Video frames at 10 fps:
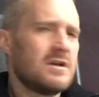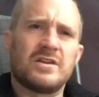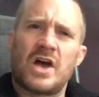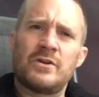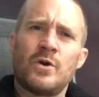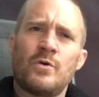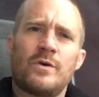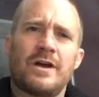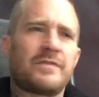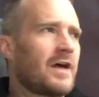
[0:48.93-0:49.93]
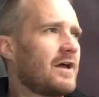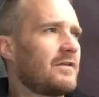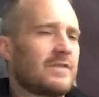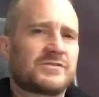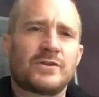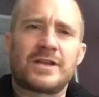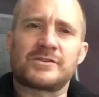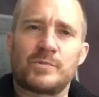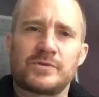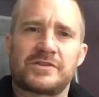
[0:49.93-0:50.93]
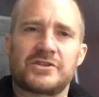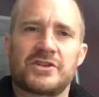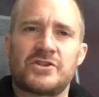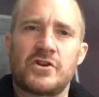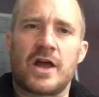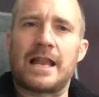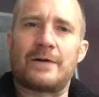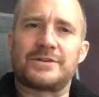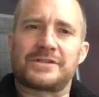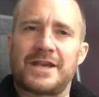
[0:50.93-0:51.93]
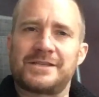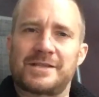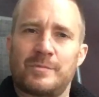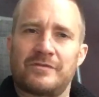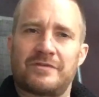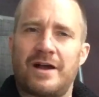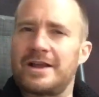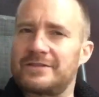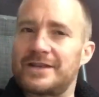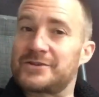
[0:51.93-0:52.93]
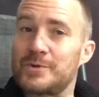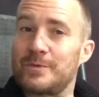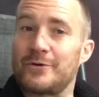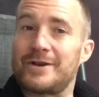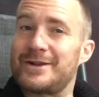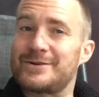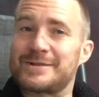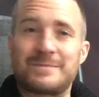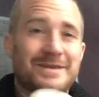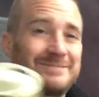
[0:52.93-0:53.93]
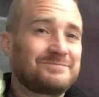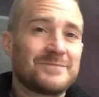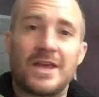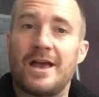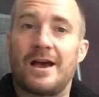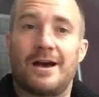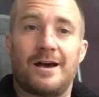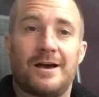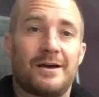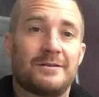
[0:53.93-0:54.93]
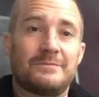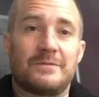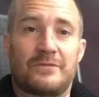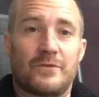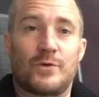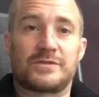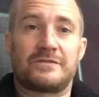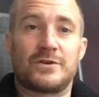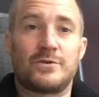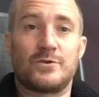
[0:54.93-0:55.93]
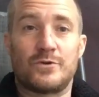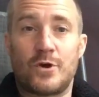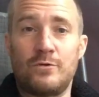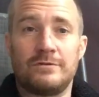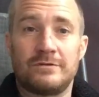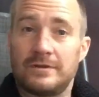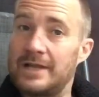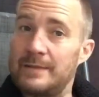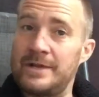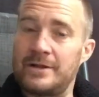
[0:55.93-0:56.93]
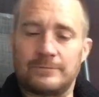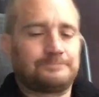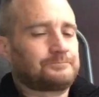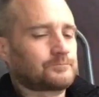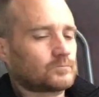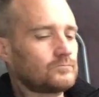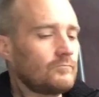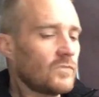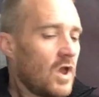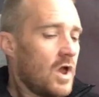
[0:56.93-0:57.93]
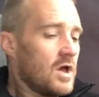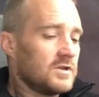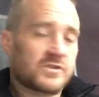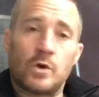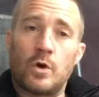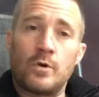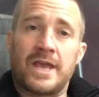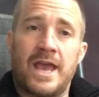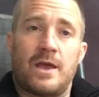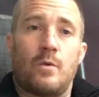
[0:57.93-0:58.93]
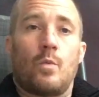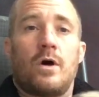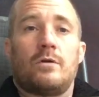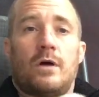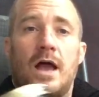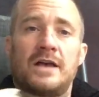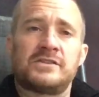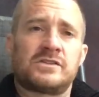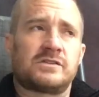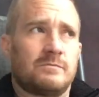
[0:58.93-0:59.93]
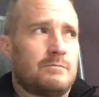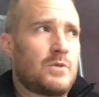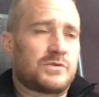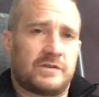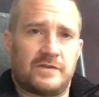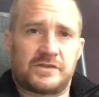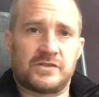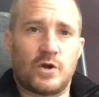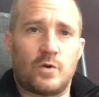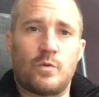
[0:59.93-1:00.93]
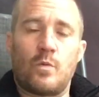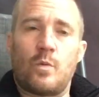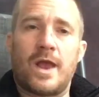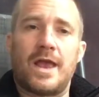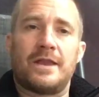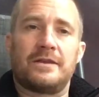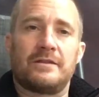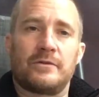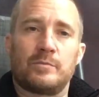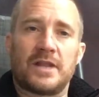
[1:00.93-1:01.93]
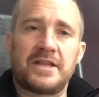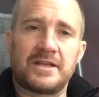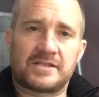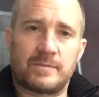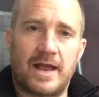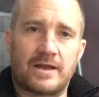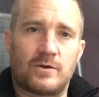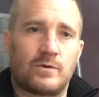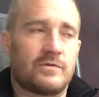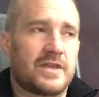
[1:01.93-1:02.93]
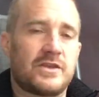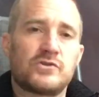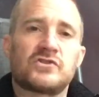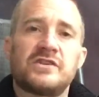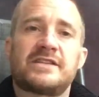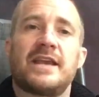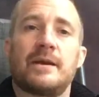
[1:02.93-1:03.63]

I don't know, I thought, is there like a superstition you're not allowed to say Semper Fi unless you're Marine or something? Uh, for those of you who know, let me know. So, okay, well, as most of us know, when they're blending a tobacco, they usually take a